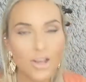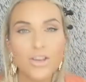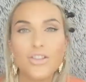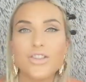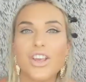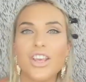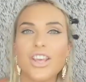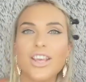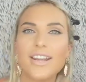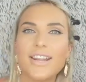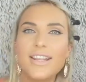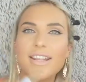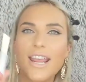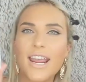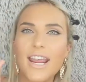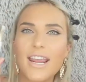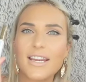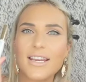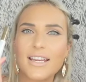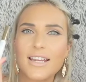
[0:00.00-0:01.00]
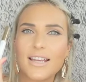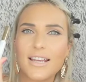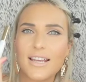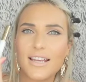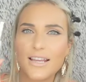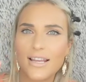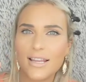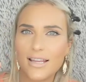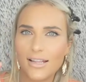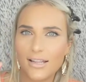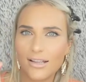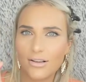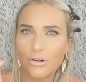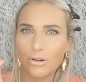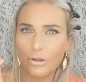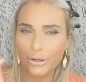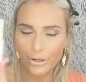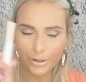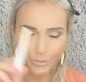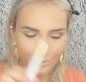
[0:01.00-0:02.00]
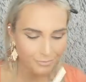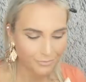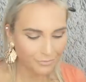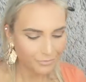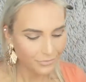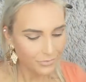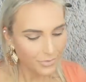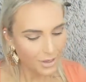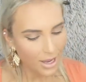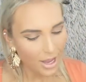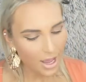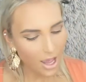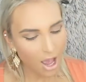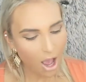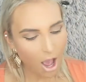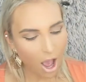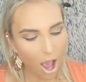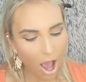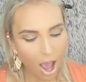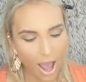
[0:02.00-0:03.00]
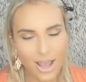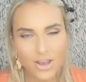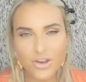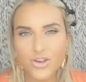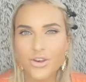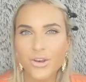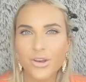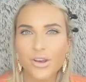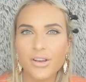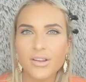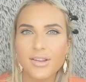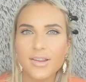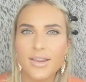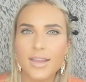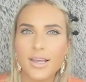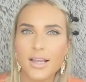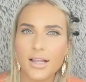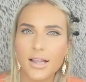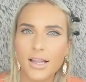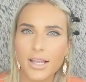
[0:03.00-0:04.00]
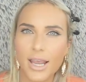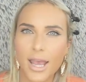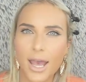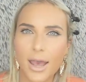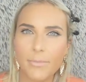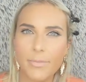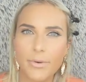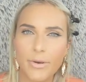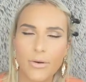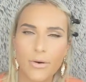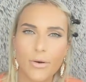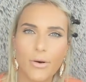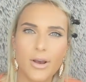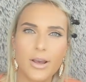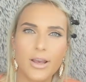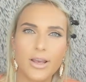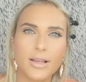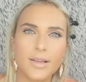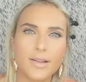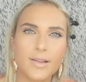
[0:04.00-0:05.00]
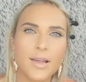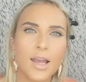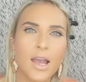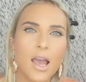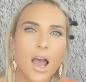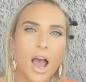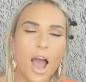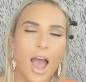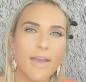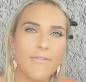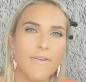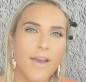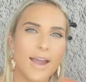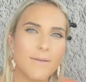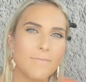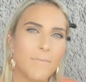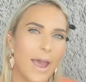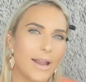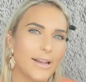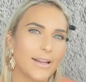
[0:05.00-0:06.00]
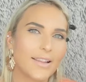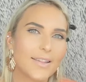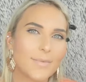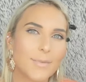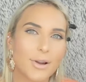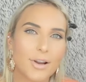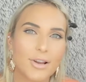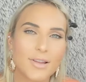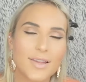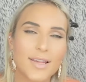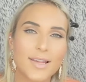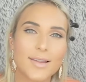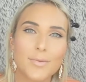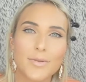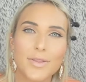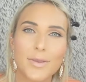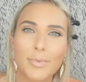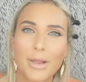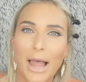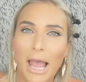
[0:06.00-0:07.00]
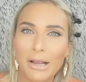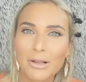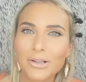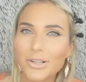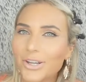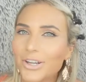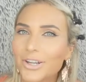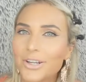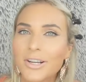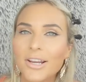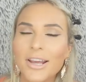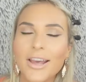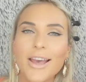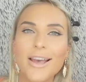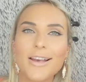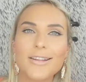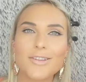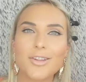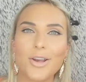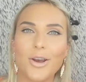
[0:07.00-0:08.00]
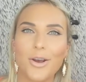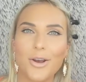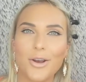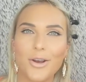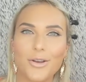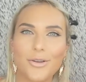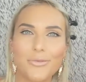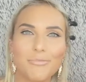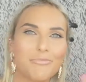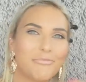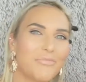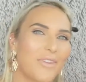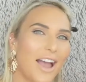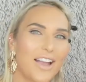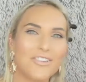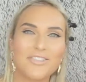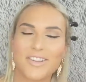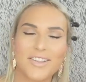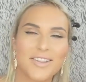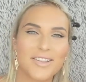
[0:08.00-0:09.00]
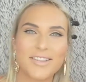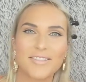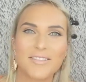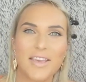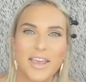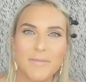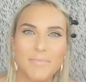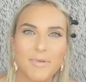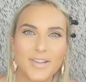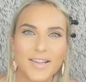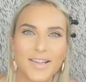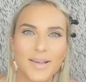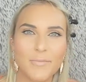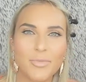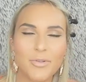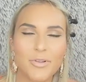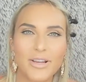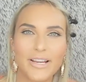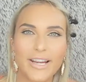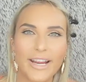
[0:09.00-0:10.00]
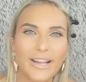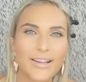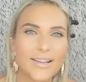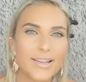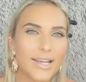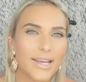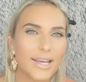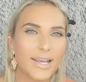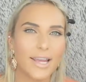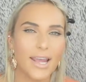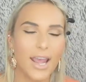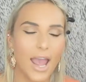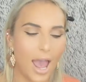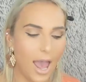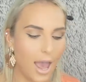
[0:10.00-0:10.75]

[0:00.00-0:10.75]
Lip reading: So you're going to need glue. I choose the clear because I've had bad experiences with the black glue, so I just keep it simple and easy.